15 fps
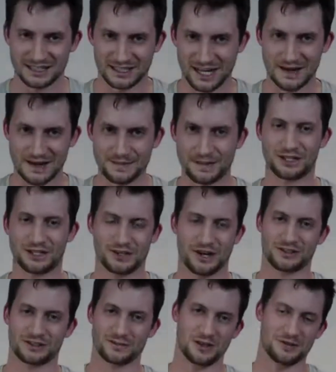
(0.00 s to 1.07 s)
but I do have some other
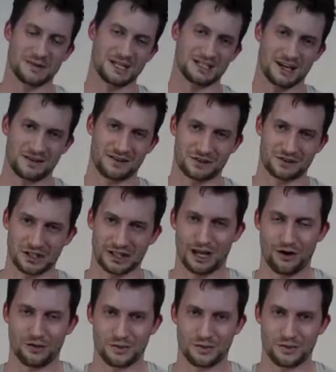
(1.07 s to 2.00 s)
bits that I've got to get on with.